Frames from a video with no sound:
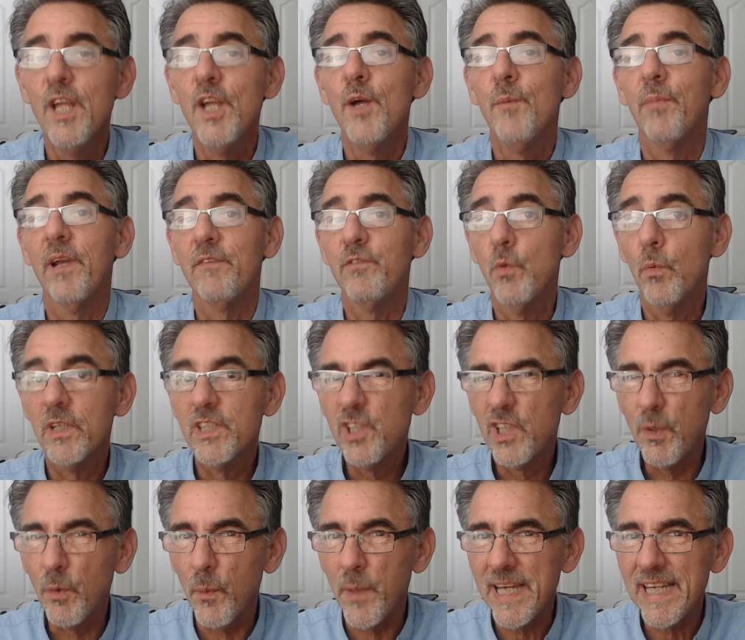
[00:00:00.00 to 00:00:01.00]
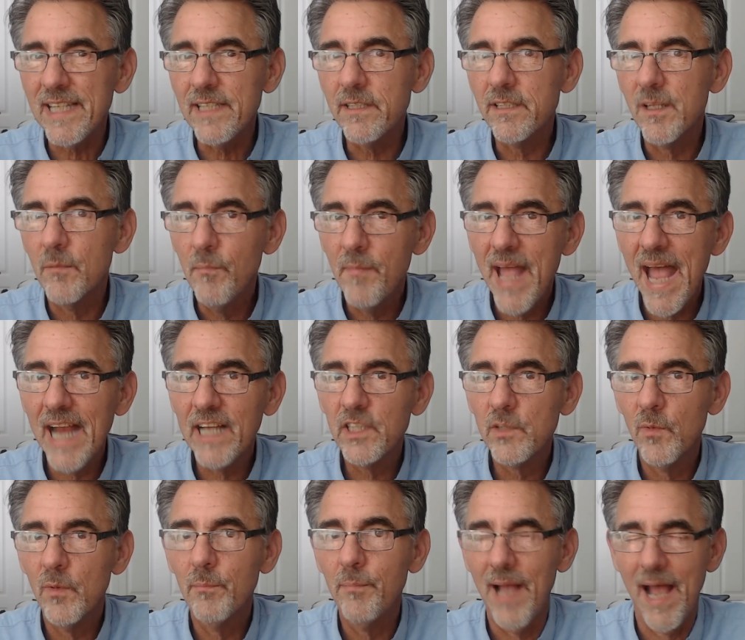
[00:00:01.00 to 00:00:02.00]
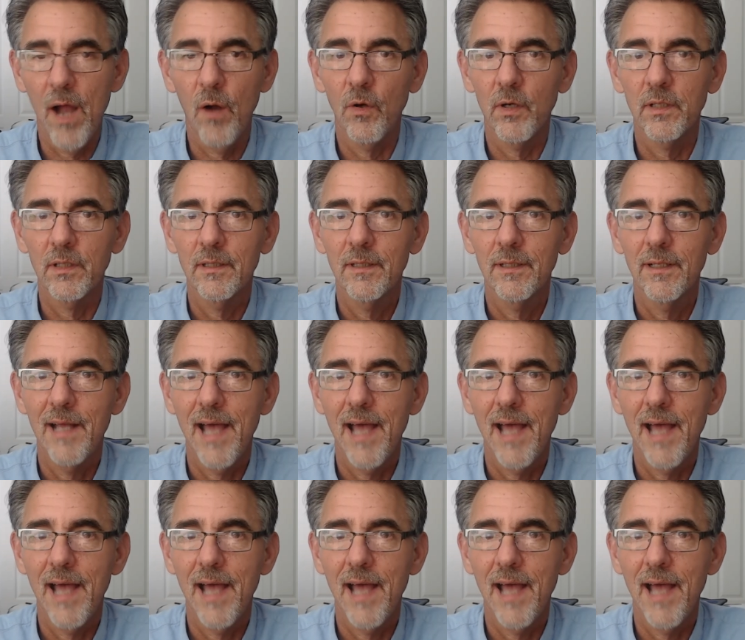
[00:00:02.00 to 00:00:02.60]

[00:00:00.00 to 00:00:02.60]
But if you want to squeeze the maximum power